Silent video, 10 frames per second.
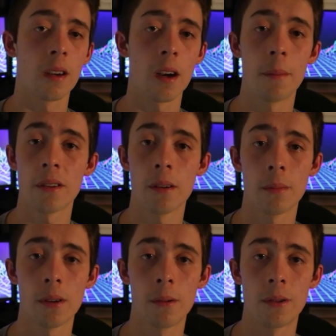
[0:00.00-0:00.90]
Comment down
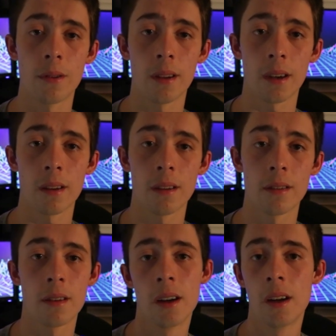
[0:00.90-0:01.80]
below what you think of
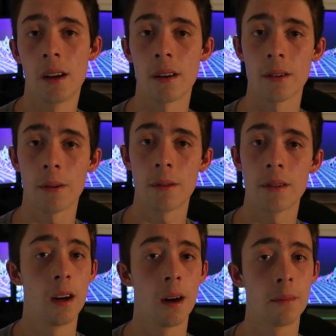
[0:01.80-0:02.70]
this, and as
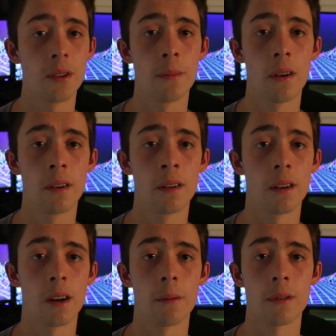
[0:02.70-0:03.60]
always, I'm G Martin,
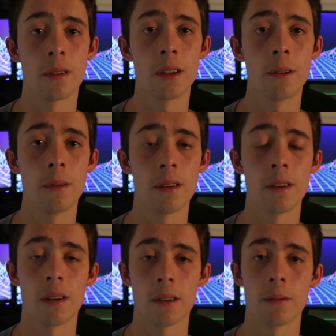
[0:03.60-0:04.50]
and I will see you in the
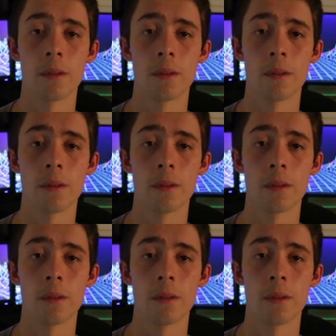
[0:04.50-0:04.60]
next